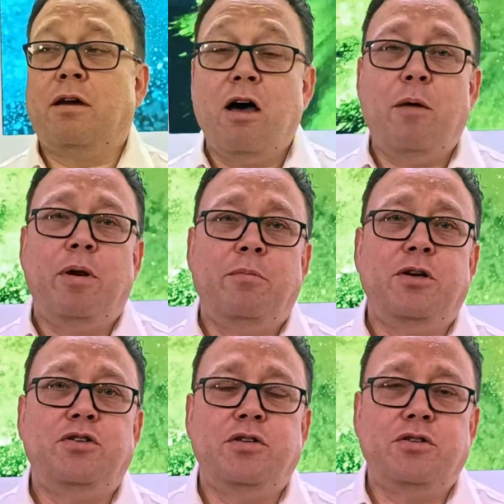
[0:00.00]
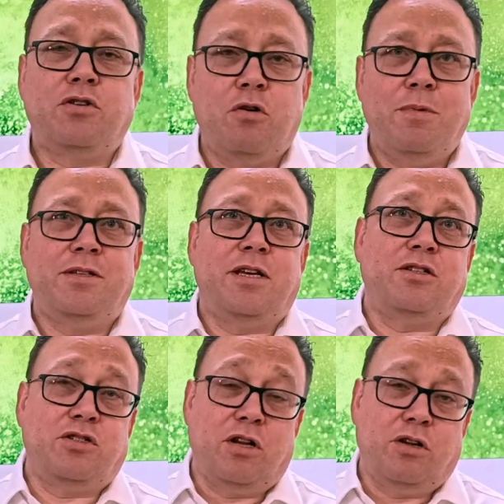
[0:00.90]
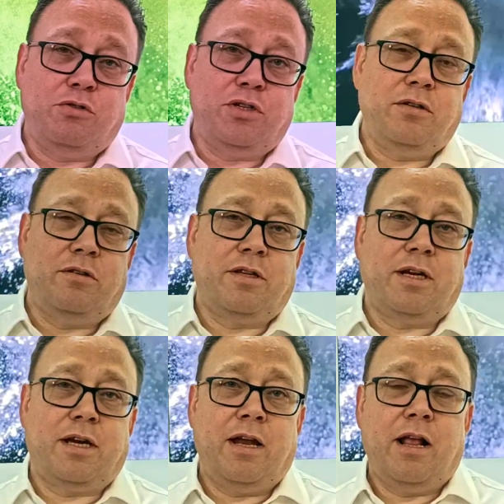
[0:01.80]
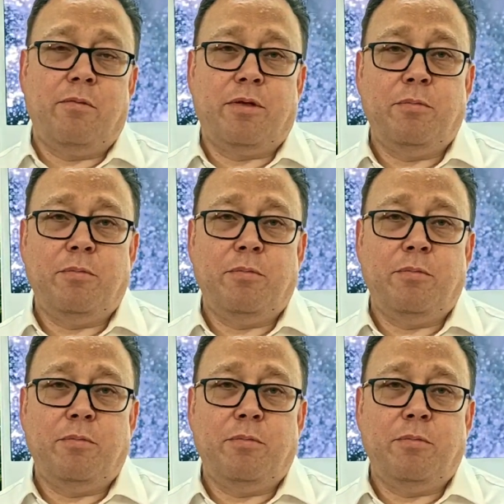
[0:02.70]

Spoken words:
carbon emissions, Cummins has a solution that can help